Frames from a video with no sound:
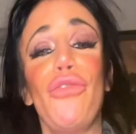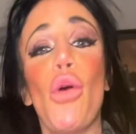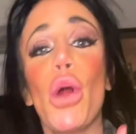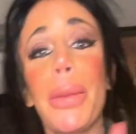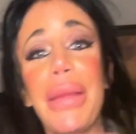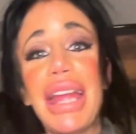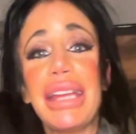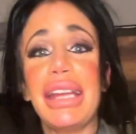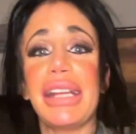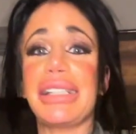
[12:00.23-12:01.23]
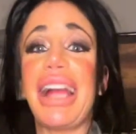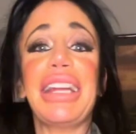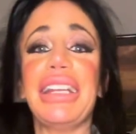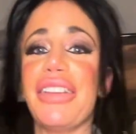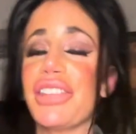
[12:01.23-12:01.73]
4 banking
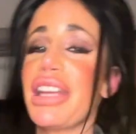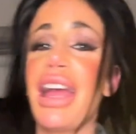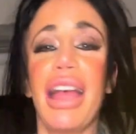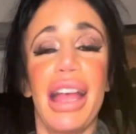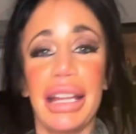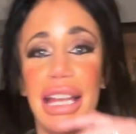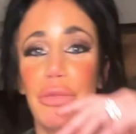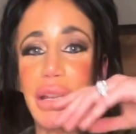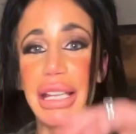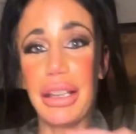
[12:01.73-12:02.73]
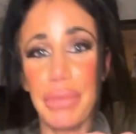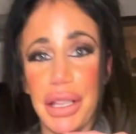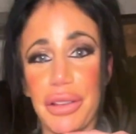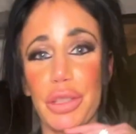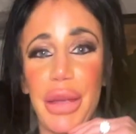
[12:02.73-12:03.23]
executives. Can we get me
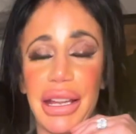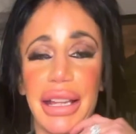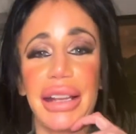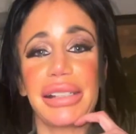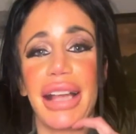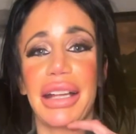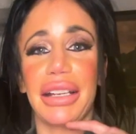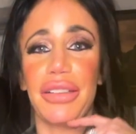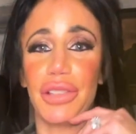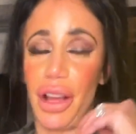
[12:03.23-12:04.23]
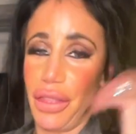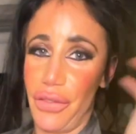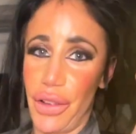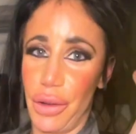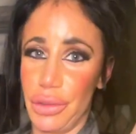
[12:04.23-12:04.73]
those banking executives on the
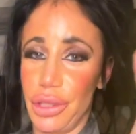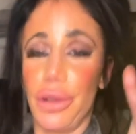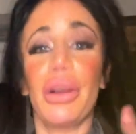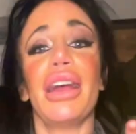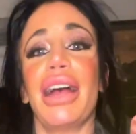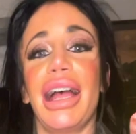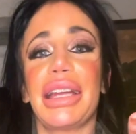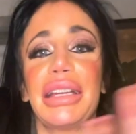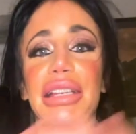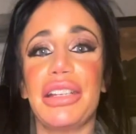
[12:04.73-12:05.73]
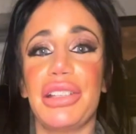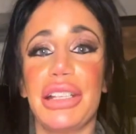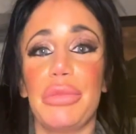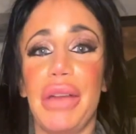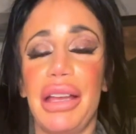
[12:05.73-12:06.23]
phone so I can teach
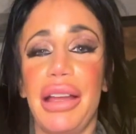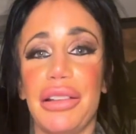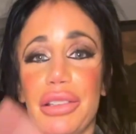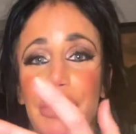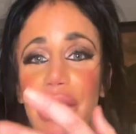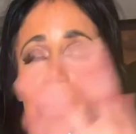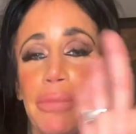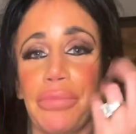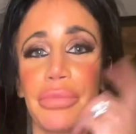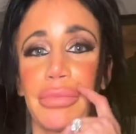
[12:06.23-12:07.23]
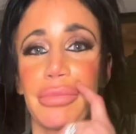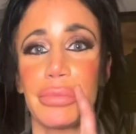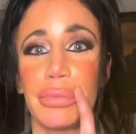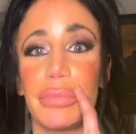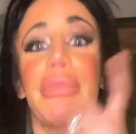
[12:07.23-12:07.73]
these men how to be
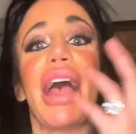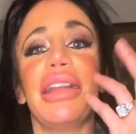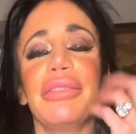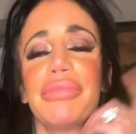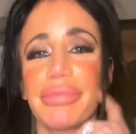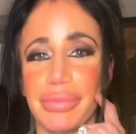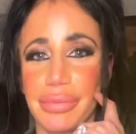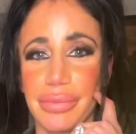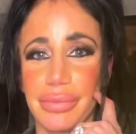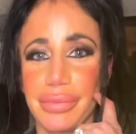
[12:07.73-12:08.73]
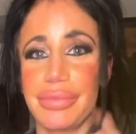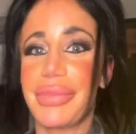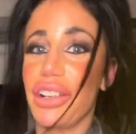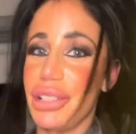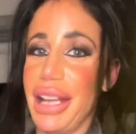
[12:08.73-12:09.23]
men?
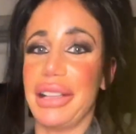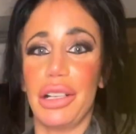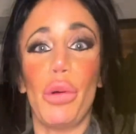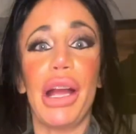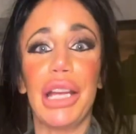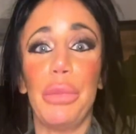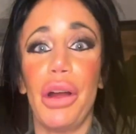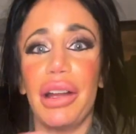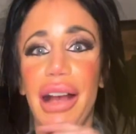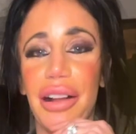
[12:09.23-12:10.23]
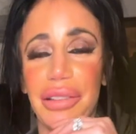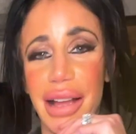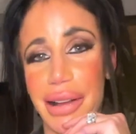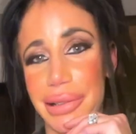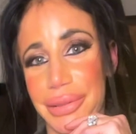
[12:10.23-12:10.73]
They're saying the quiet part out
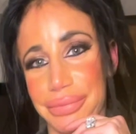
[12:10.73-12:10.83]
loud.